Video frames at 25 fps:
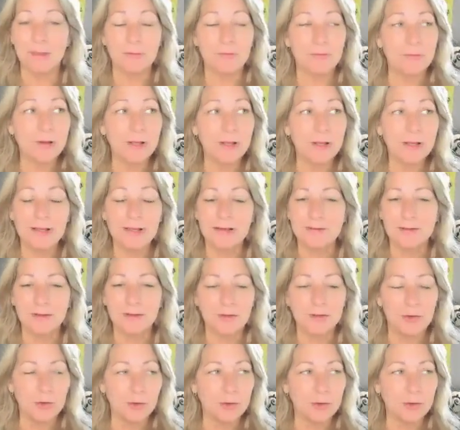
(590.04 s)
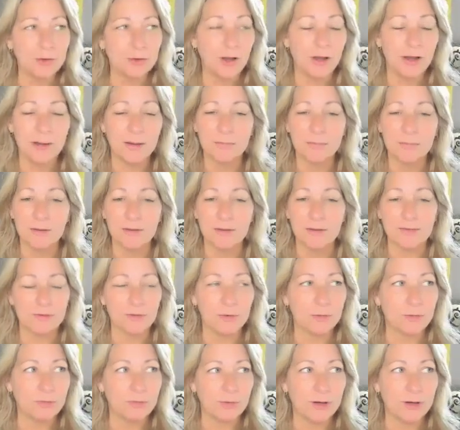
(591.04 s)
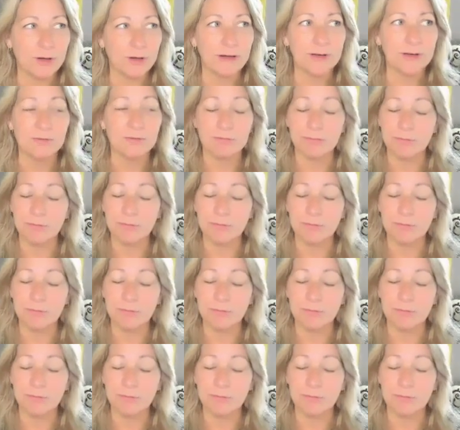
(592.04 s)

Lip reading: Really is a good time that's to really,